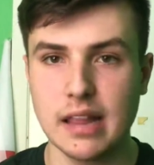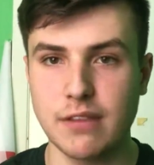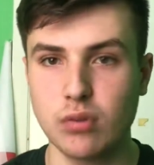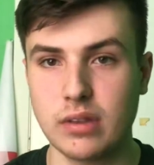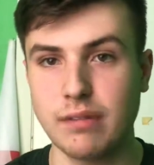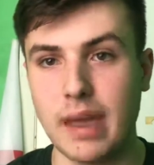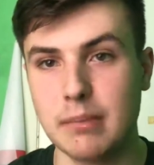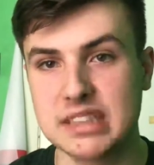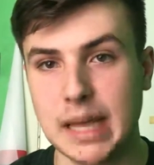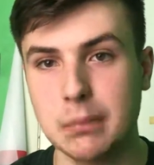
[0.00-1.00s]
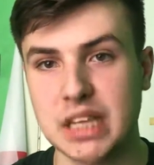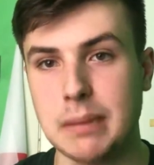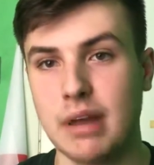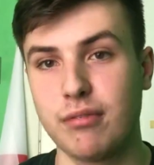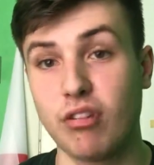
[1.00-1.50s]
They've kept the same
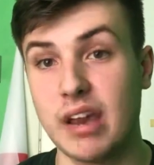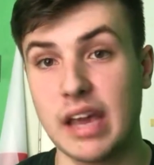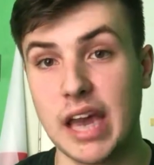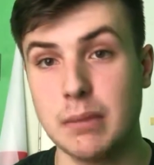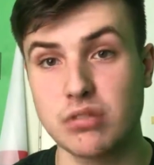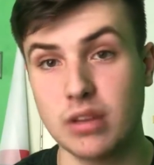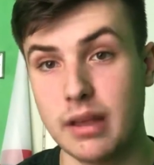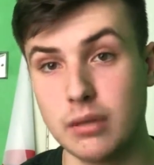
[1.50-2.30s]
team now for 8 games.